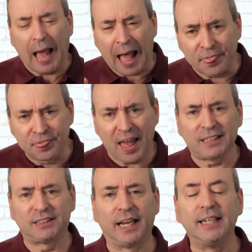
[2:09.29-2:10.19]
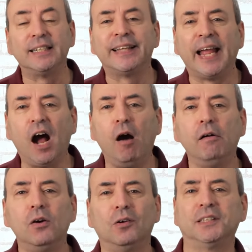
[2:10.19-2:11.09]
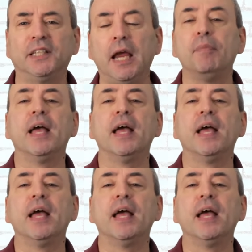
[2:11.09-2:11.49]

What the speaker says: At that stage, they are not a team.